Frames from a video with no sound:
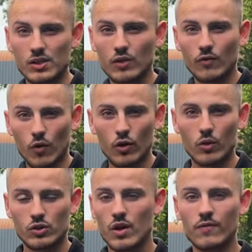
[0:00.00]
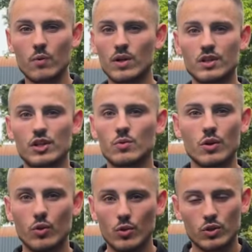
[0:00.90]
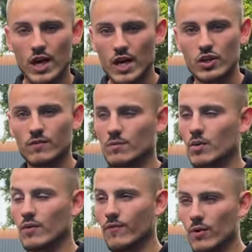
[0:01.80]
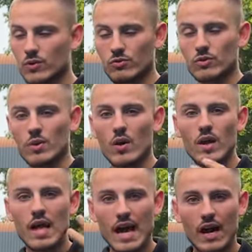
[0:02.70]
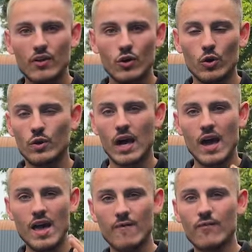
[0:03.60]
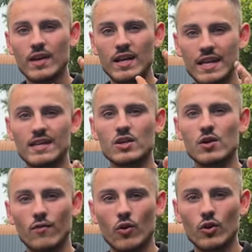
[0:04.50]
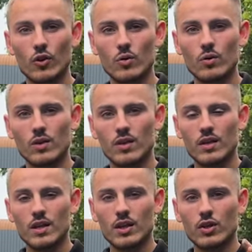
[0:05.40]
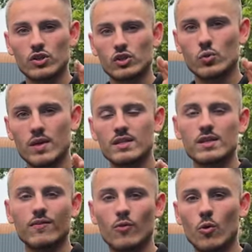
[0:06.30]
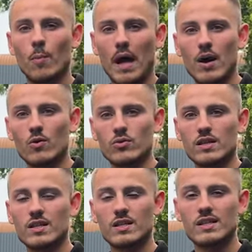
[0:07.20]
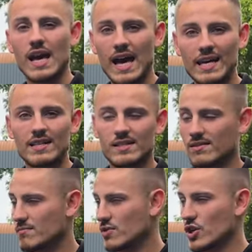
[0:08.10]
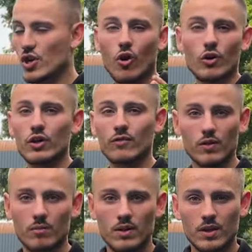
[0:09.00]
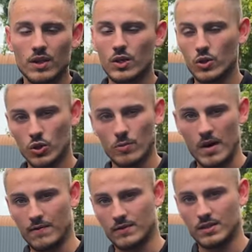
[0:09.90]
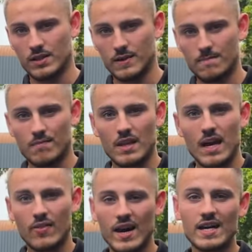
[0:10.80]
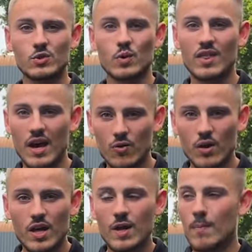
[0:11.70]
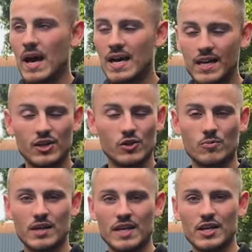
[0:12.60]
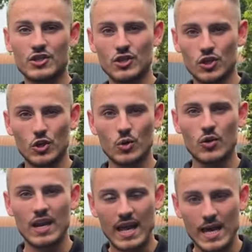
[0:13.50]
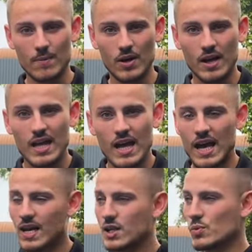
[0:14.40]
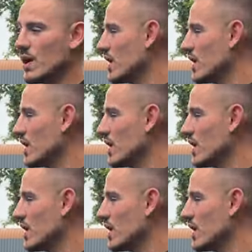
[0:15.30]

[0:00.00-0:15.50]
of oil. So if you wanted to do an oil change, you have to buy the filter as well and the oil. Now, every litre of oil costs twenty-four pounds, and there's eight to nine of them. You do the maths, and that is without paying somebody to do the labor, and as well